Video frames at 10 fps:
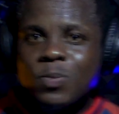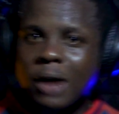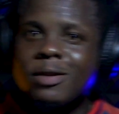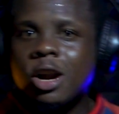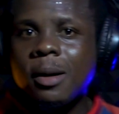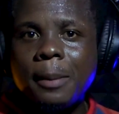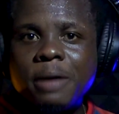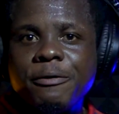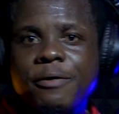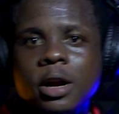I feel no, I
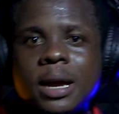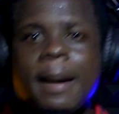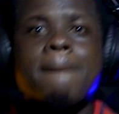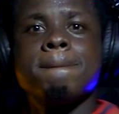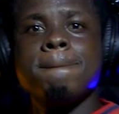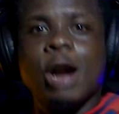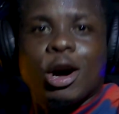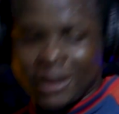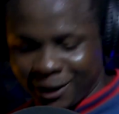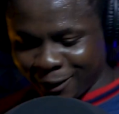be throw you, be
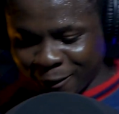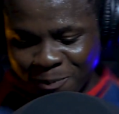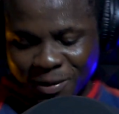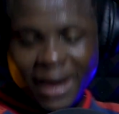block you.